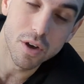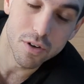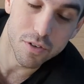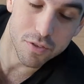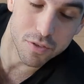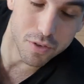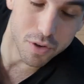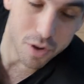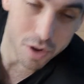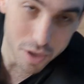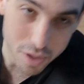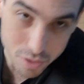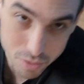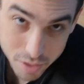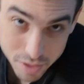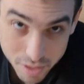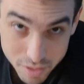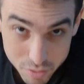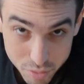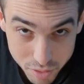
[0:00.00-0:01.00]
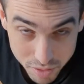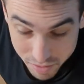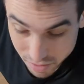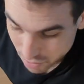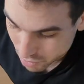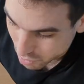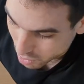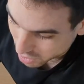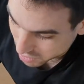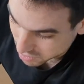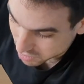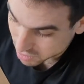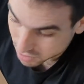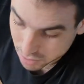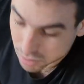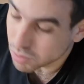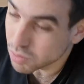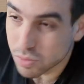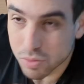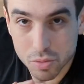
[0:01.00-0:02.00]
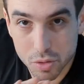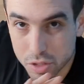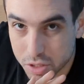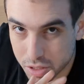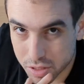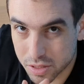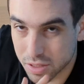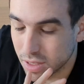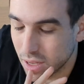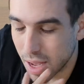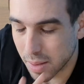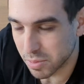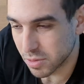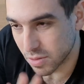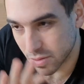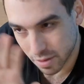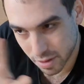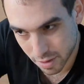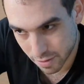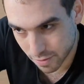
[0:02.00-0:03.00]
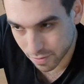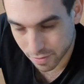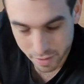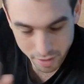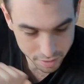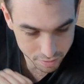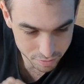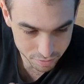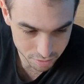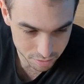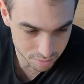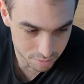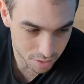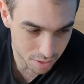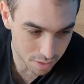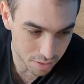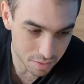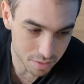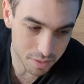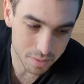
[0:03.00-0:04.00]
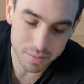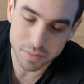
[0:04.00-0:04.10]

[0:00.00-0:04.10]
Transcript: 420 watts, which is absolutely fine for the build